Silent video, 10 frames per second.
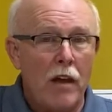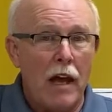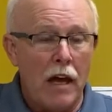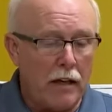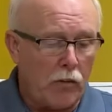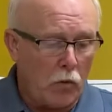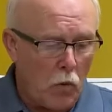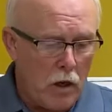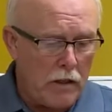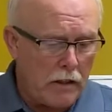and it's
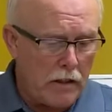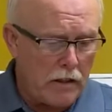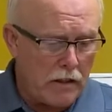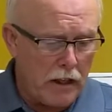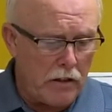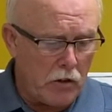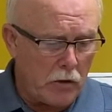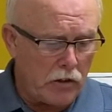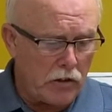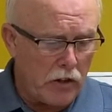one
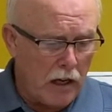continuous